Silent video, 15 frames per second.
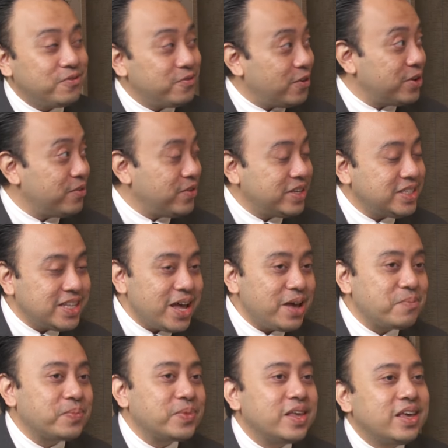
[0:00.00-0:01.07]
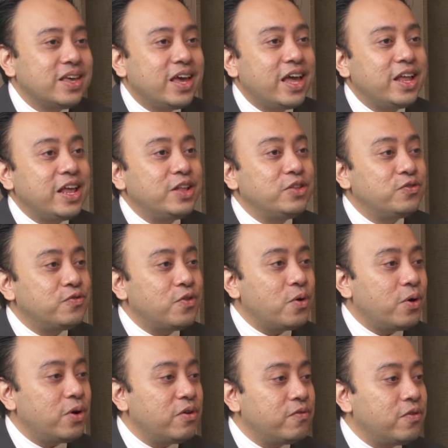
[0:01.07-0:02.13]
for the first time, and
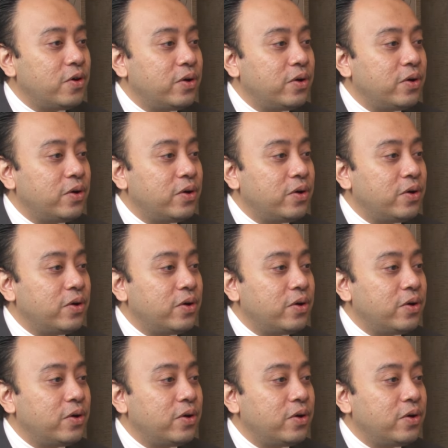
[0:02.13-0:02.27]
for